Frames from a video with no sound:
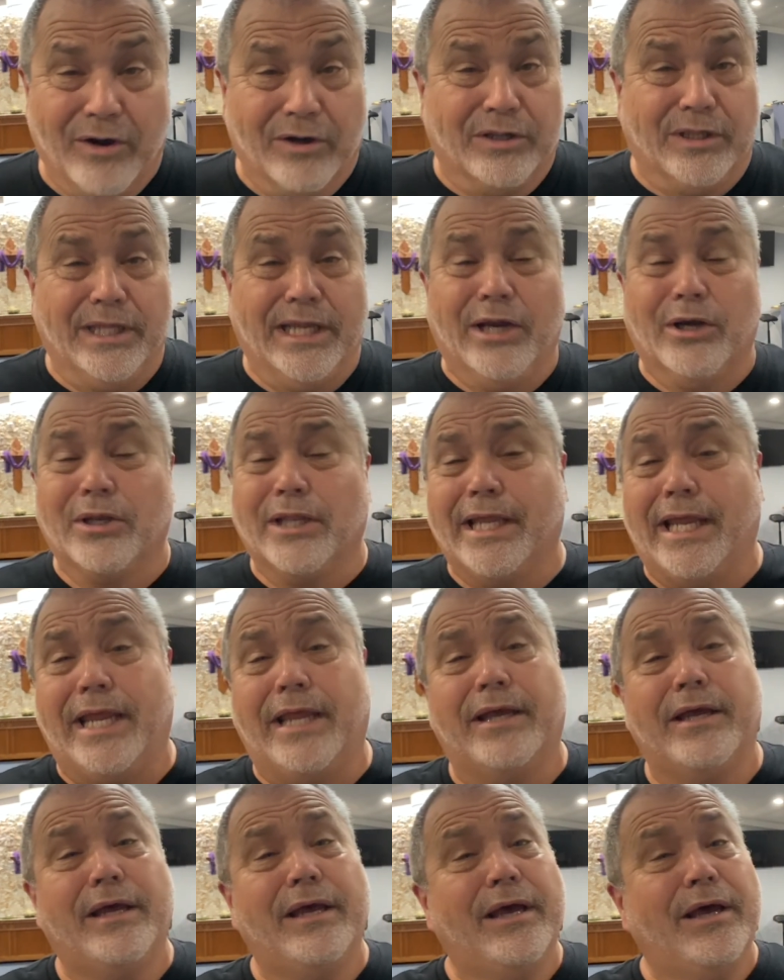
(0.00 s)
Clearly,
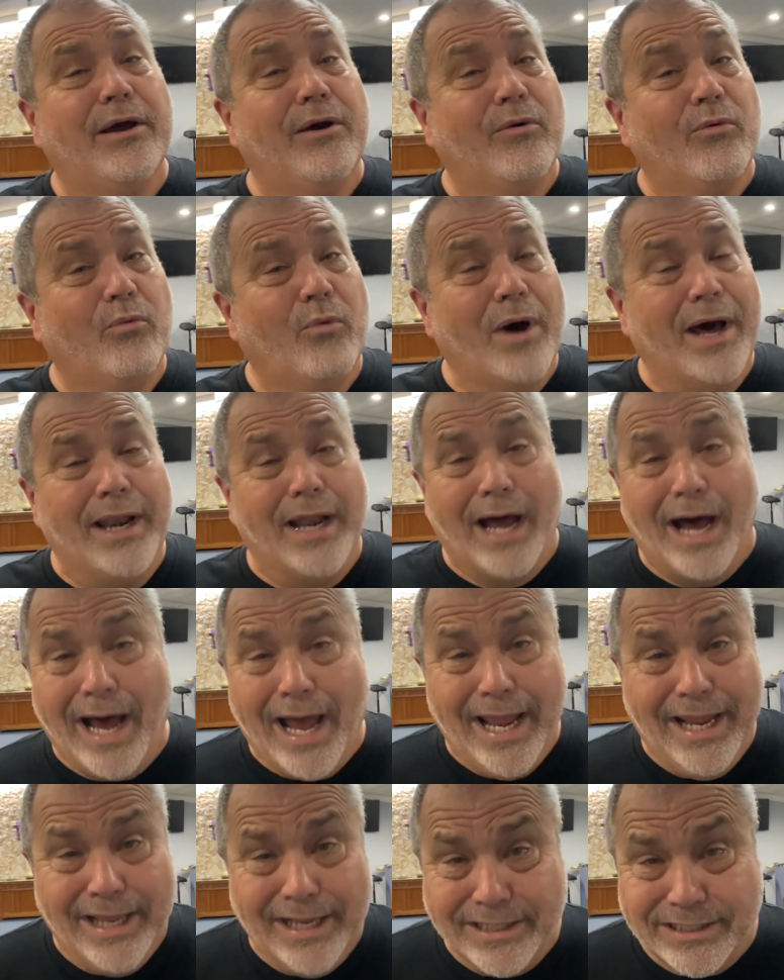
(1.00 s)
what
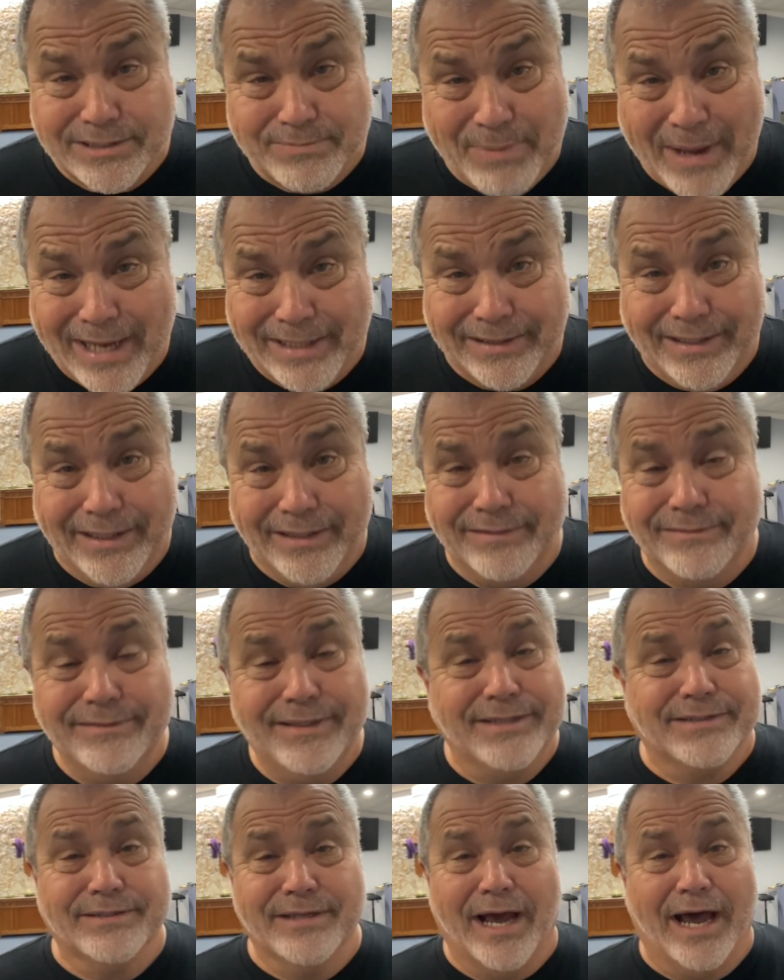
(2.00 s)
I expected
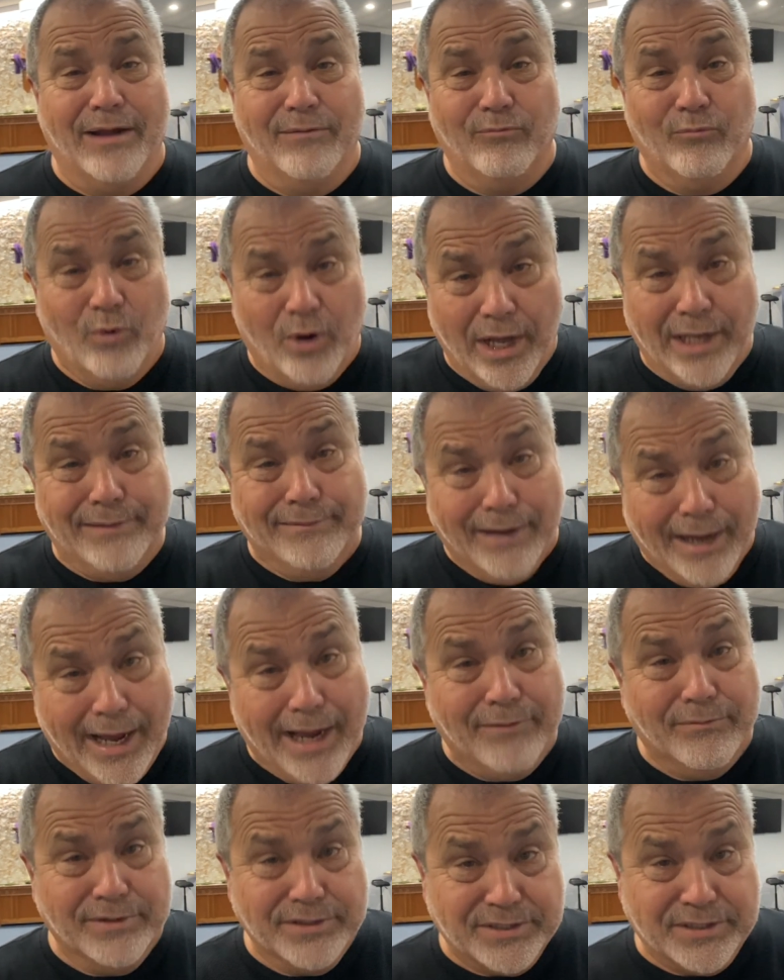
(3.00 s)
is not what I
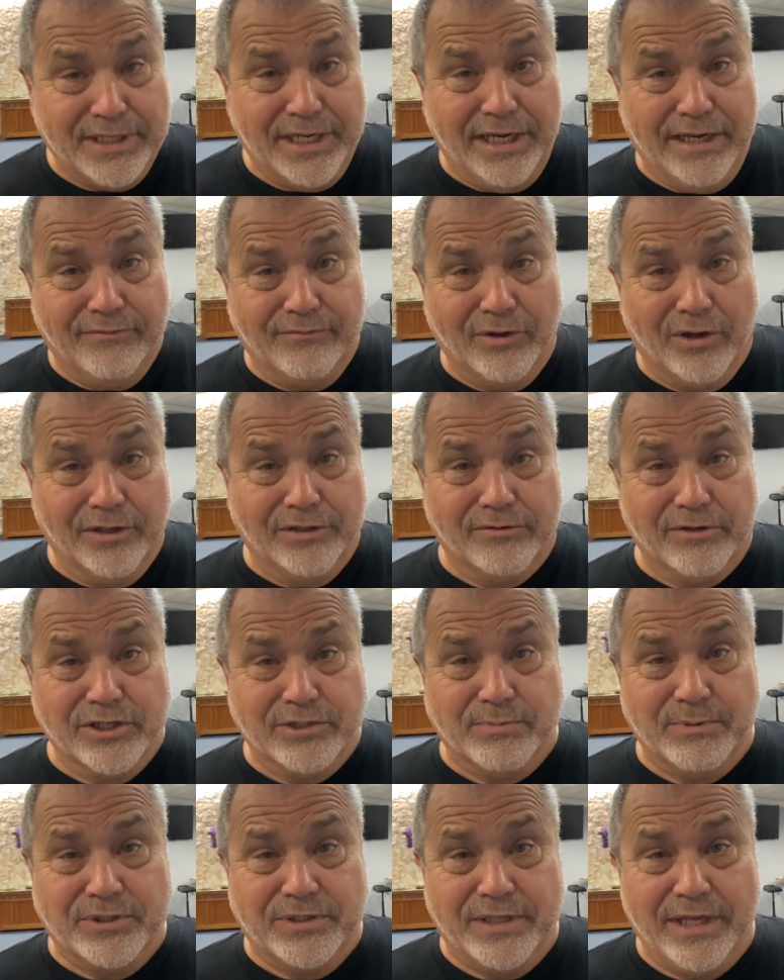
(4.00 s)
received on
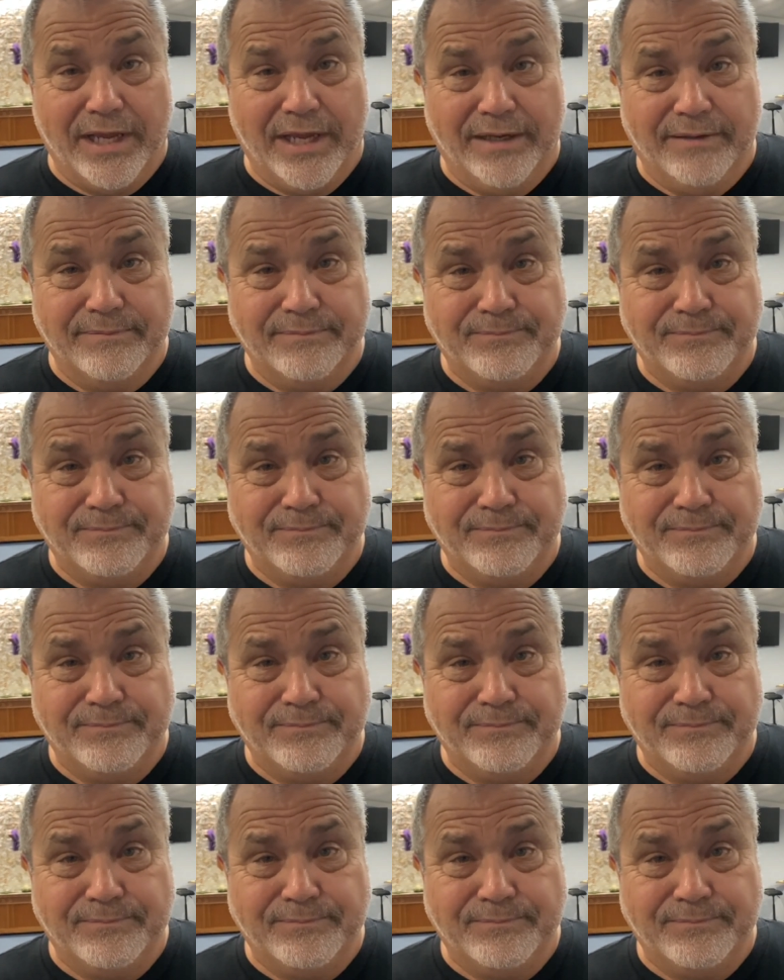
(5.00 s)
Christmas Day.